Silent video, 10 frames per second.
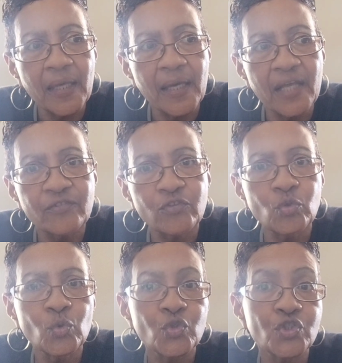It's
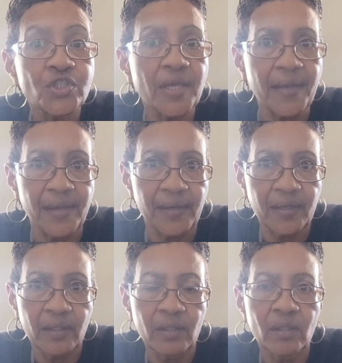to see,
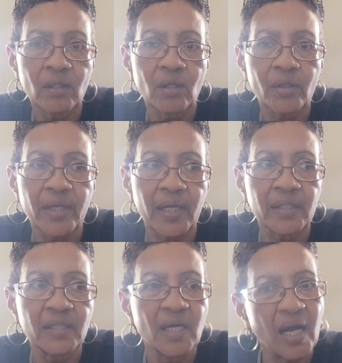
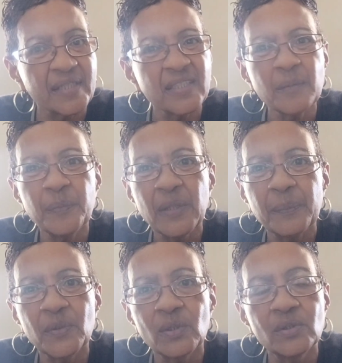okay. I think
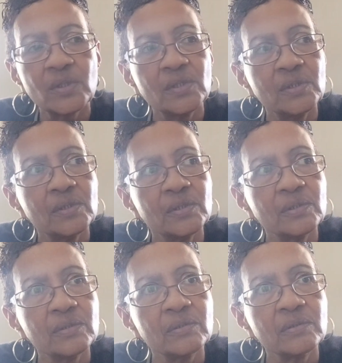people
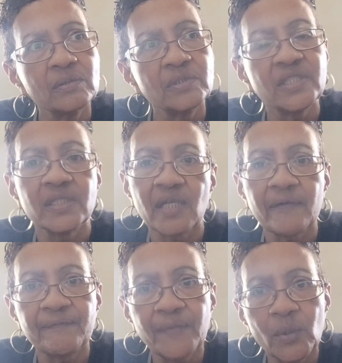did
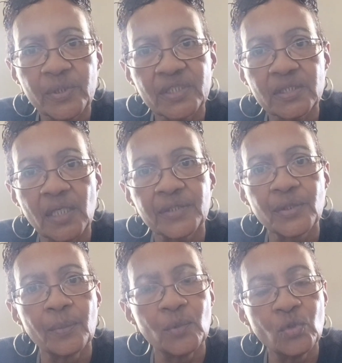not focus on
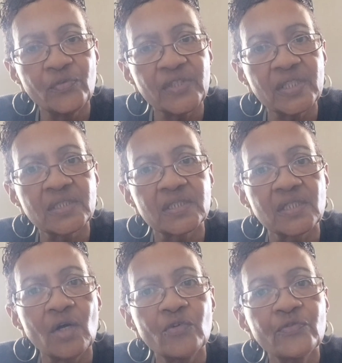the movie
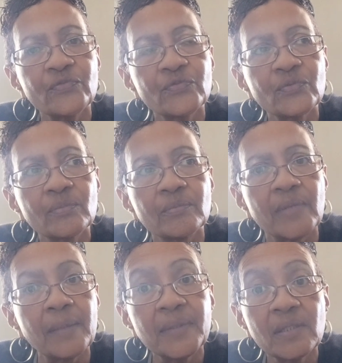itself.
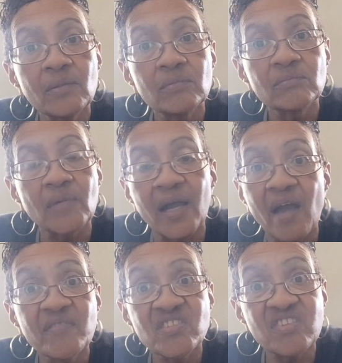Maybe I
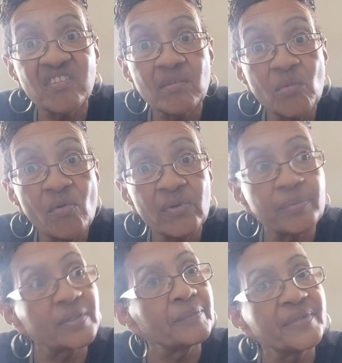haven't seen the movie,
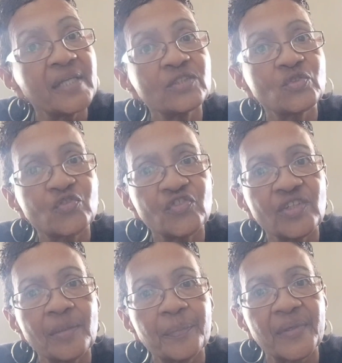but I'm dying to see it.